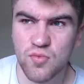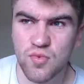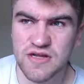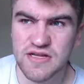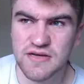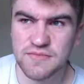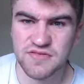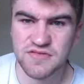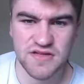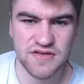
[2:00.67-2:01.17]

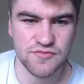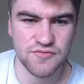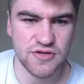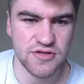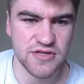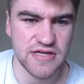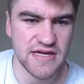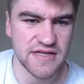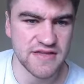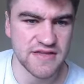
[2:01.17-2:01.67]
one, I believe,
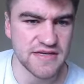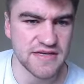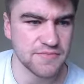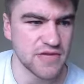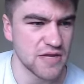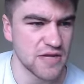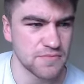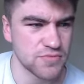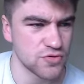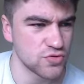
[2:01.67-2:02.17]
when Nick
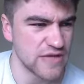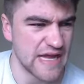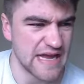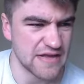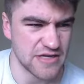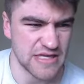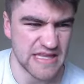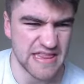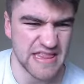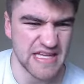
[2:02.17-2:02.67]
Martin pulled
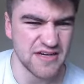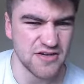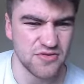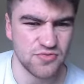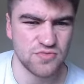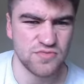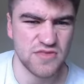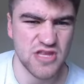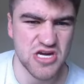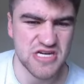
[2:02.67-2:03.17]
out, I think, a
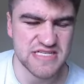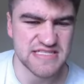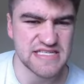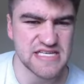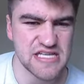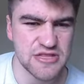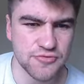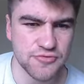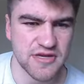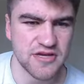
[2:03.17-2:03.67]

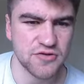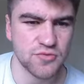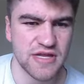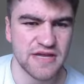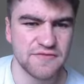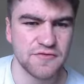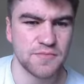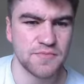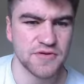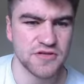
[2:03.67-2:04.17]
93 or whatever,